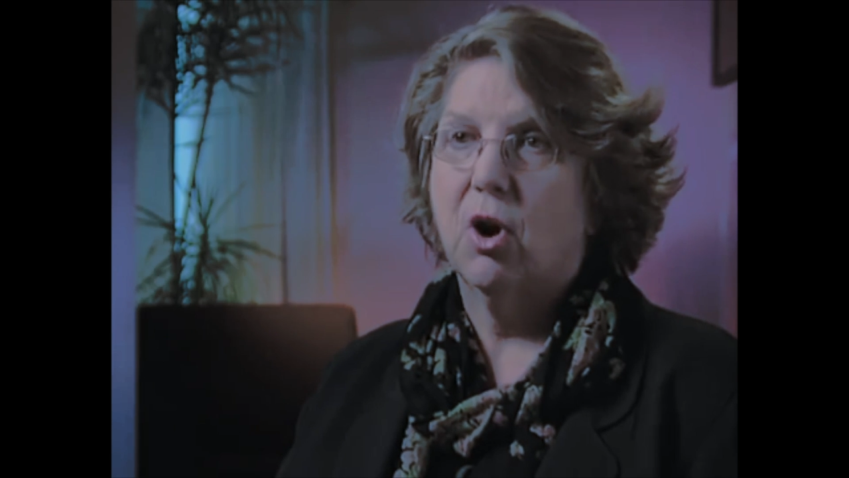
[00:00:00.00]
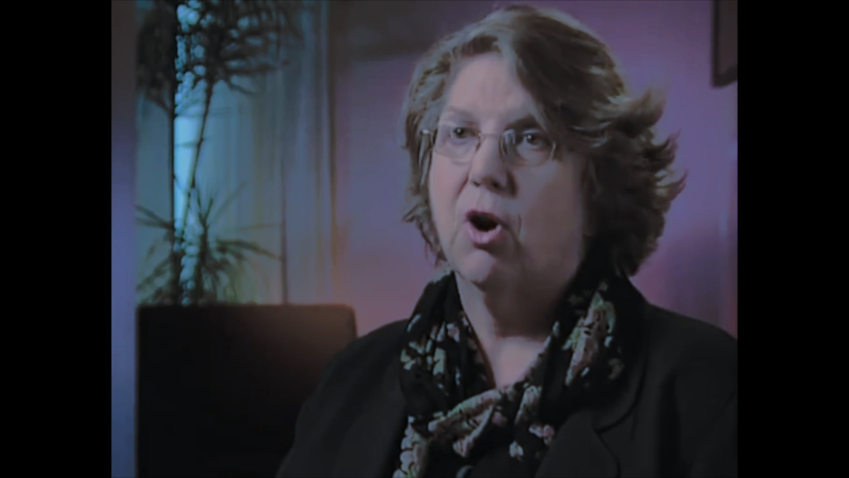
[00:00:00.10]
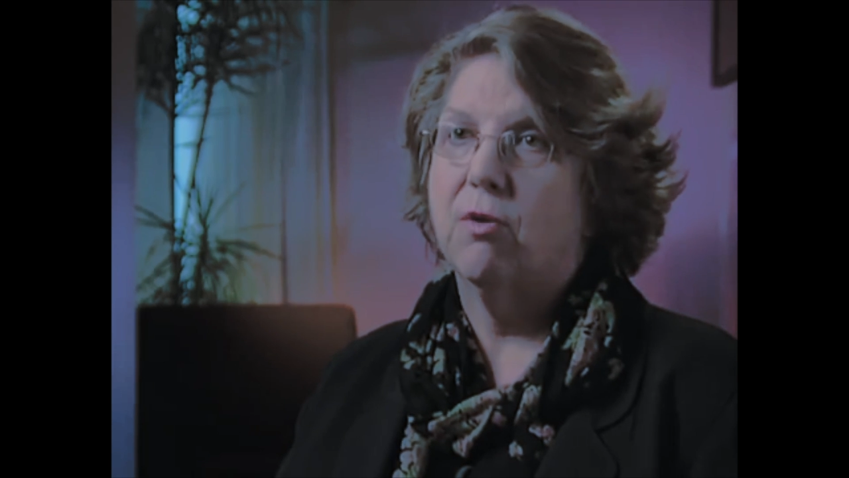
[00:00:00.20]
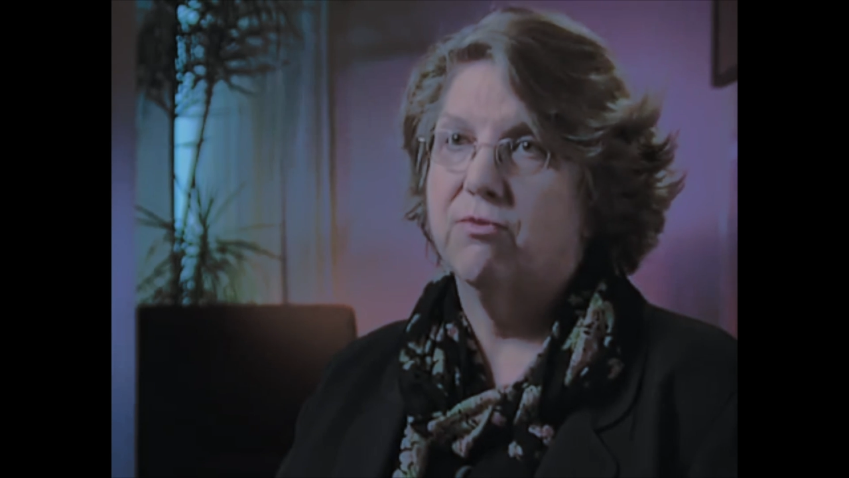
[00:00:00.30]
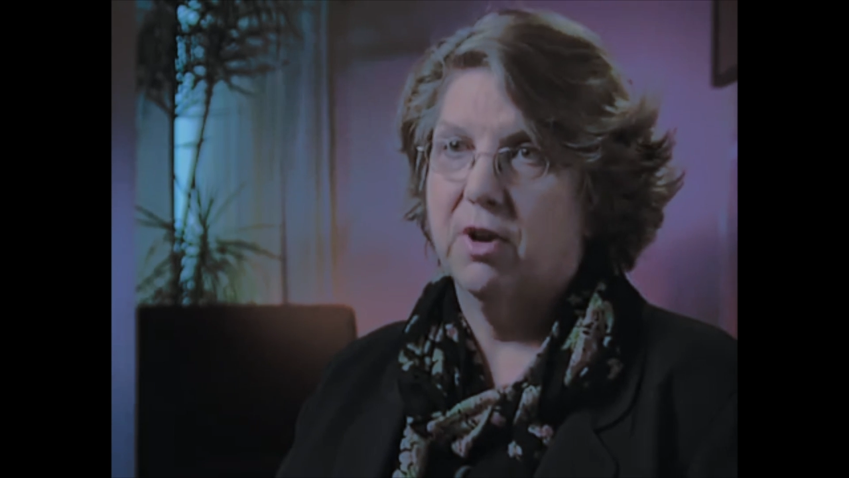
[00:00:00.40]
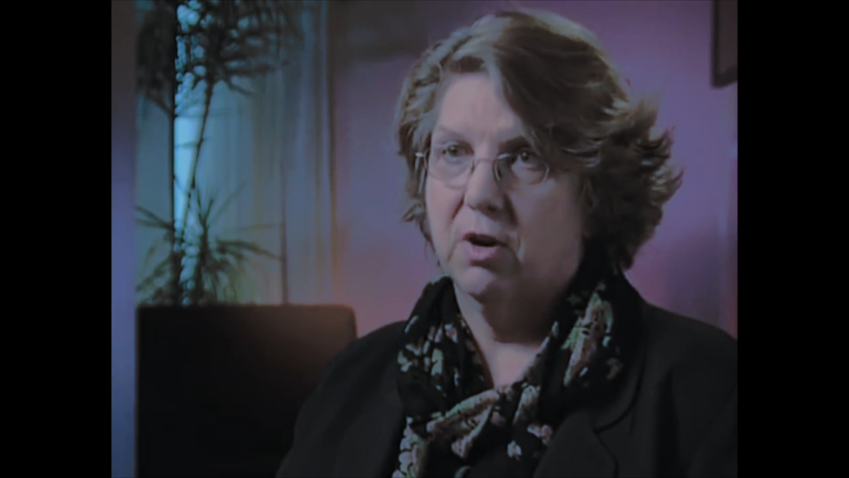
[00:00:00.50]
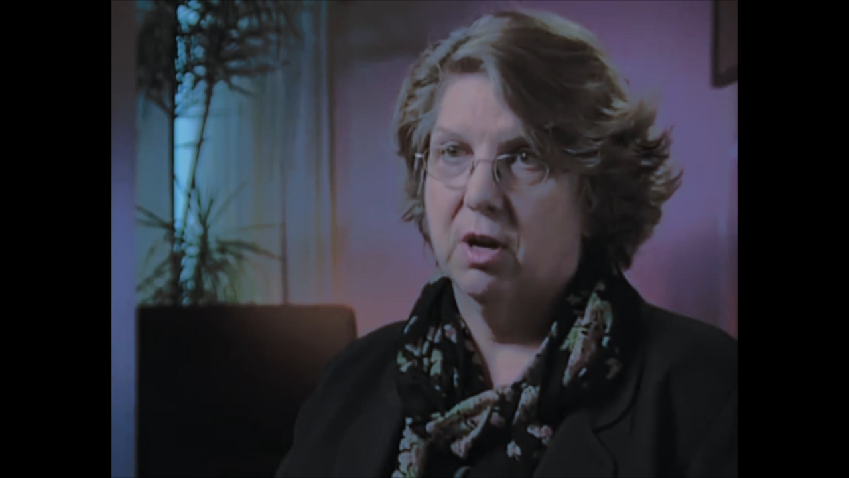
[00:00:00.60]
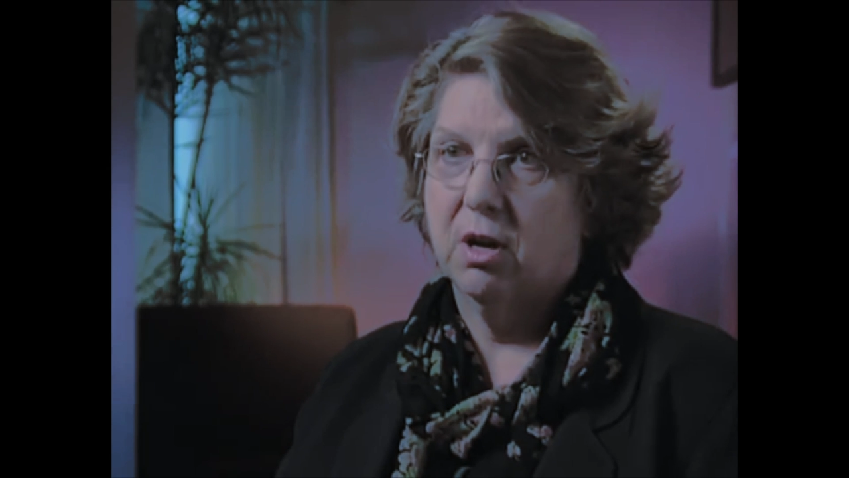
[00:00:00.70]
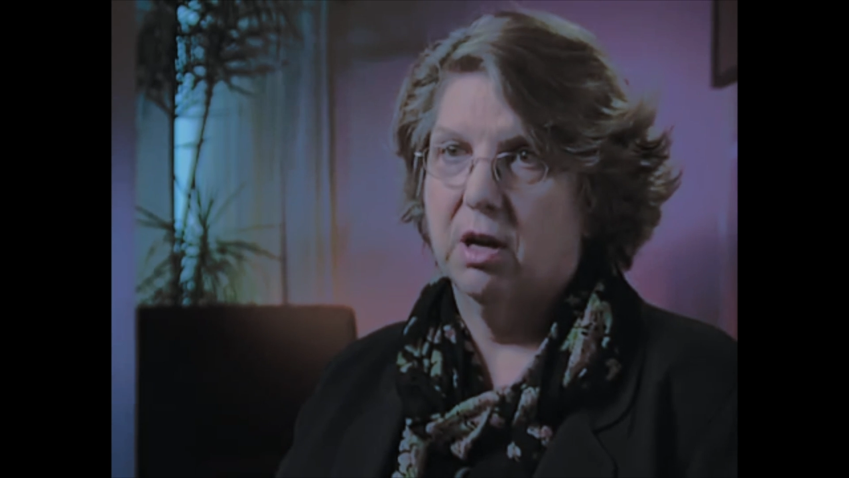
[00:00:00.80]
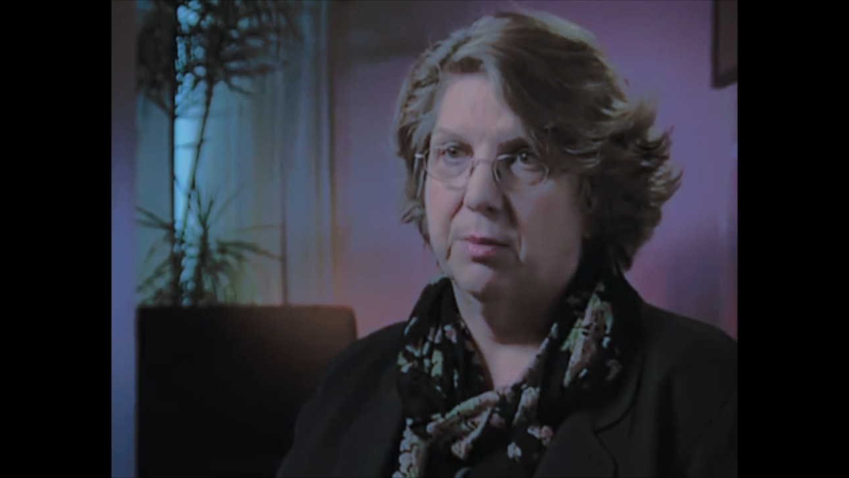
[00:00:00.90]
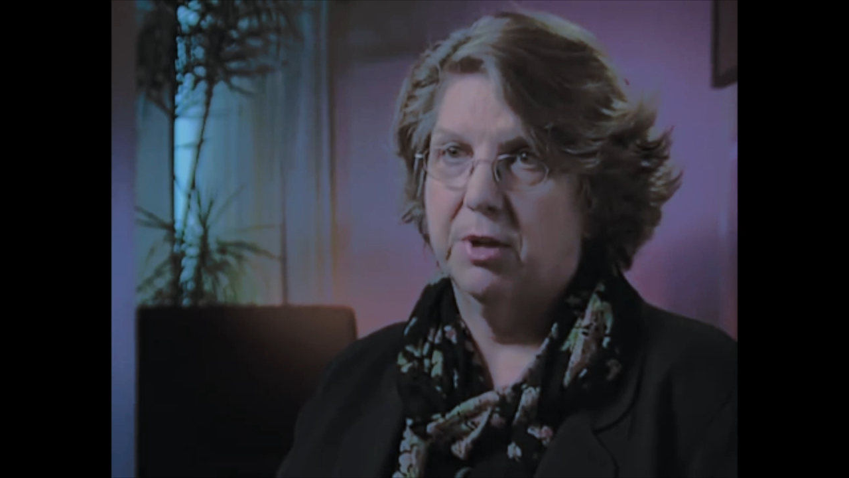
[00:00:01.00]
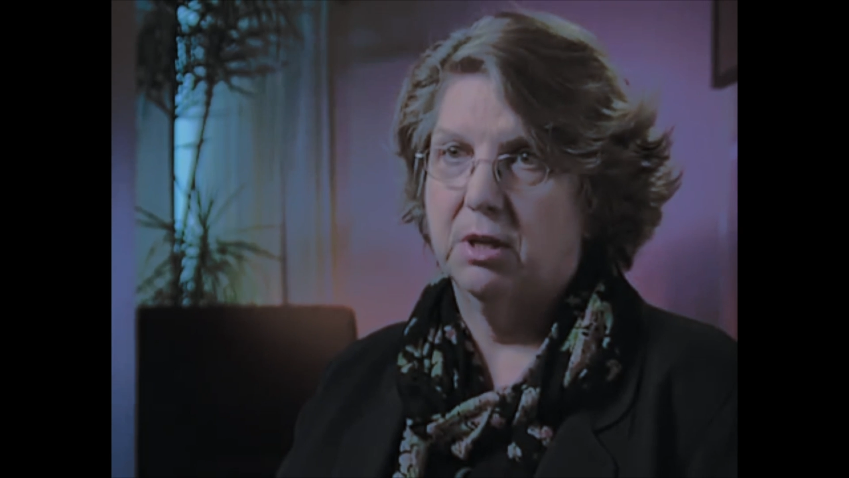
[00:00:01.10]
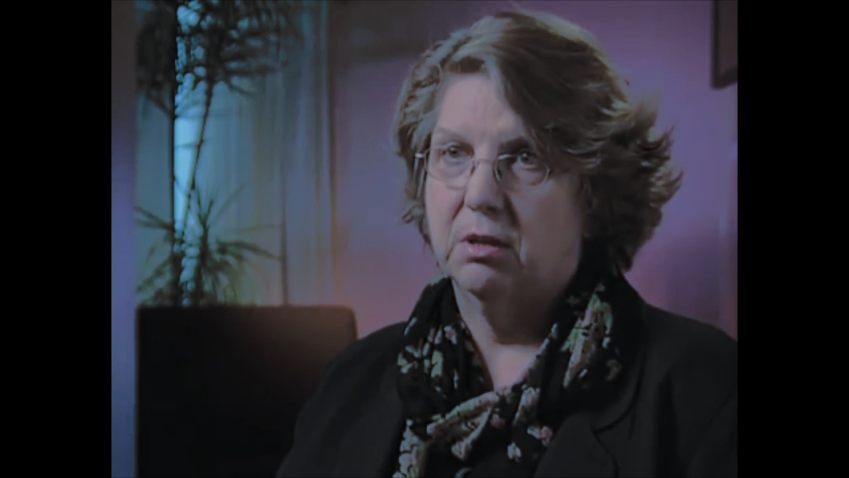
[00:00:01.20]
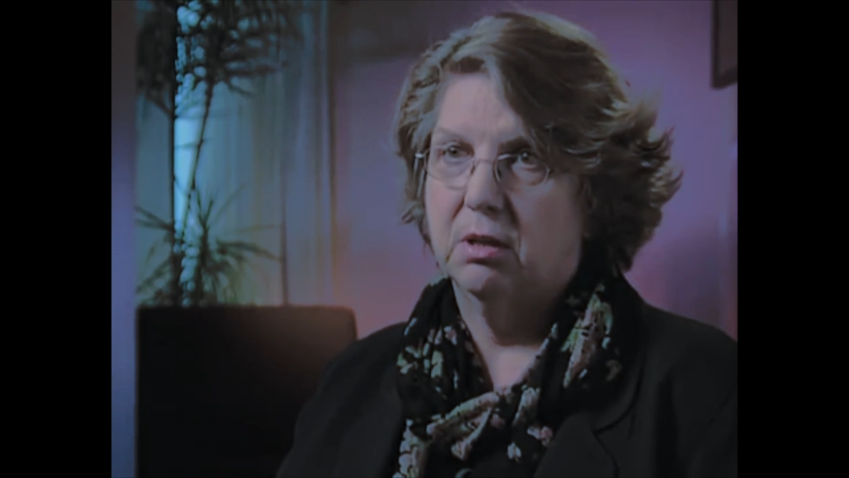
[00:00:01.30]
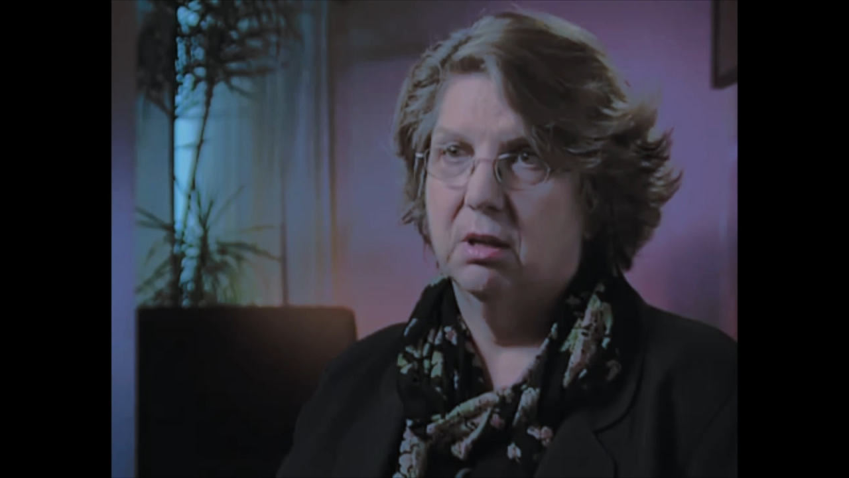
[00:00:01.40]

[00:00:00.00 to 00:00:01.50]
are very common,